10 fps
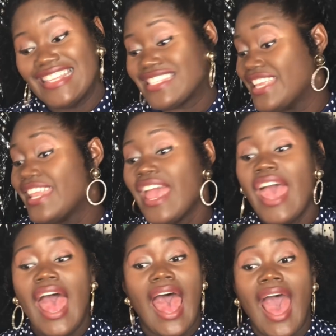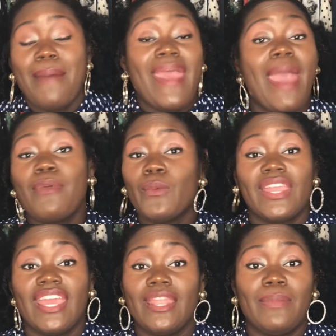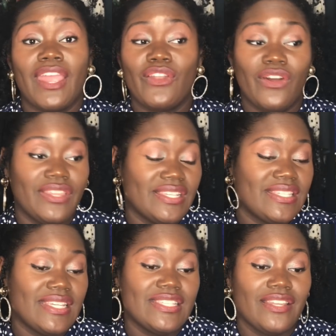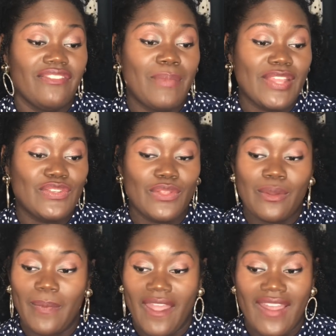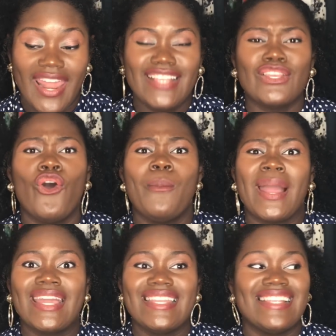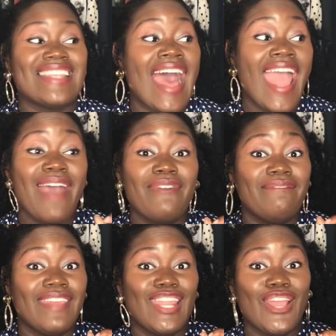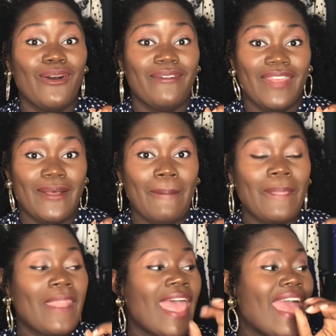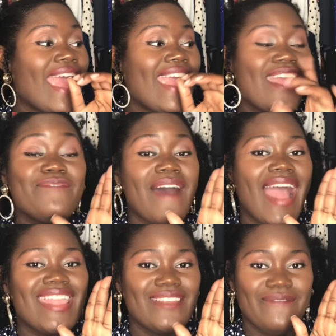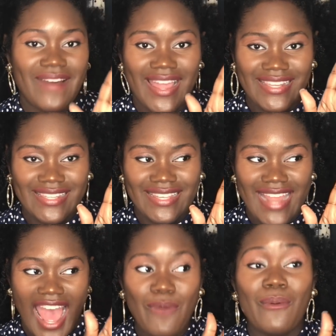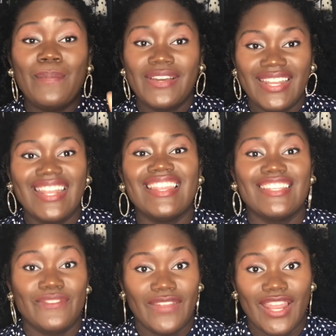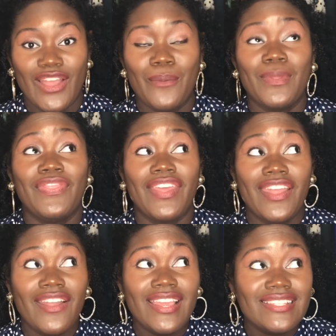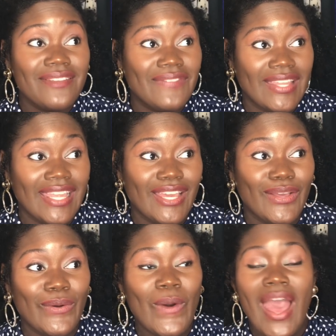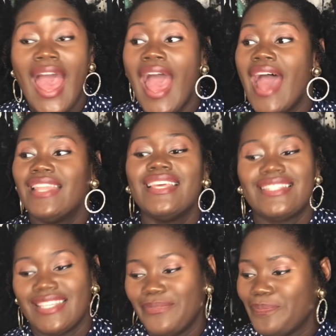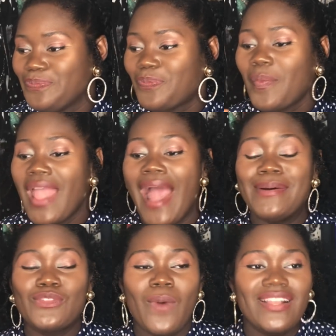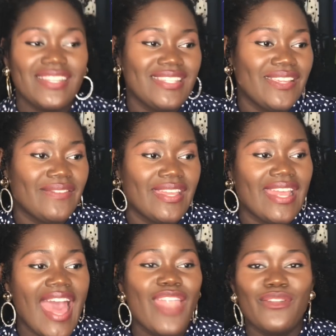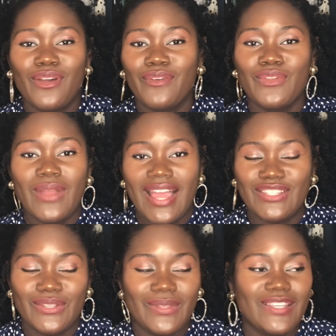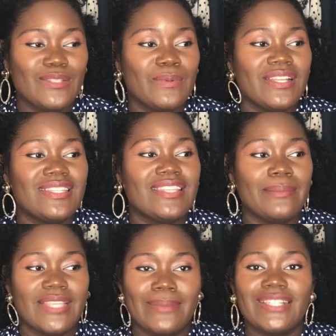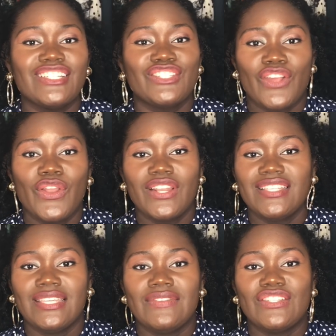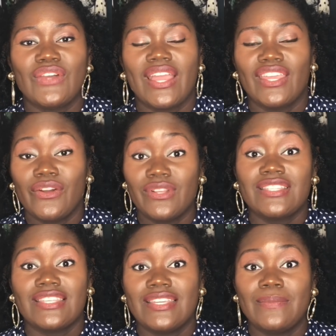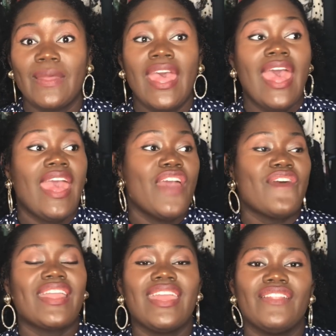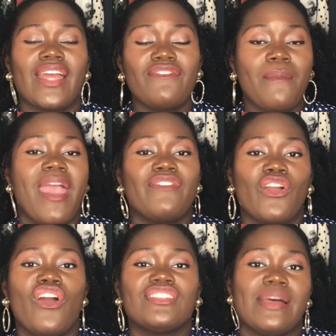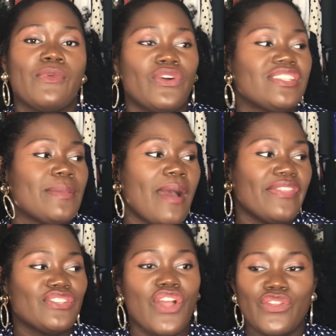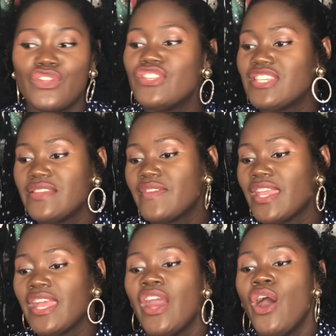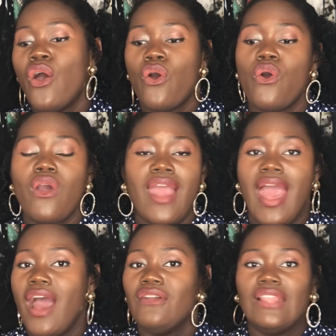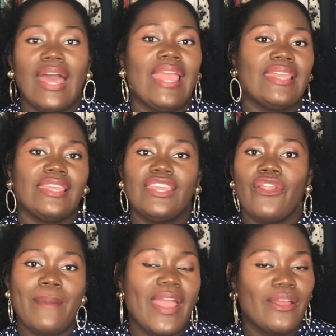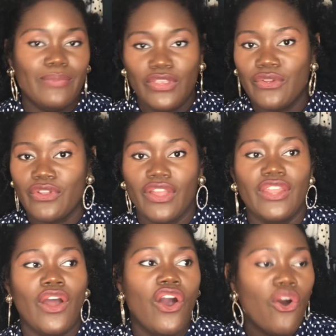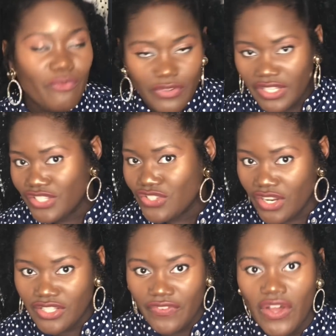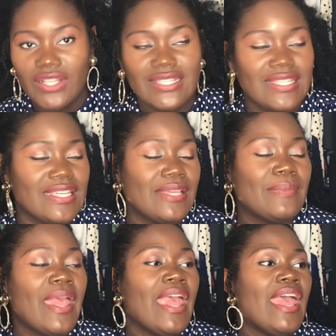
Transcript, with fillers: listen i'm happy with kenny being on this season of bachelor in paradise oh my goodness i have a video of him if I can find it, I will put it in this video. But there is a video. Listen, I was watching TV. I don't know if you guys do this, but sometimes I just turn on the TV so I can go to sleep. If I like, if I'm having a hard time going to sleep, I either turn on the TV or I'll like get on my computer and hopefully start to fall asleep.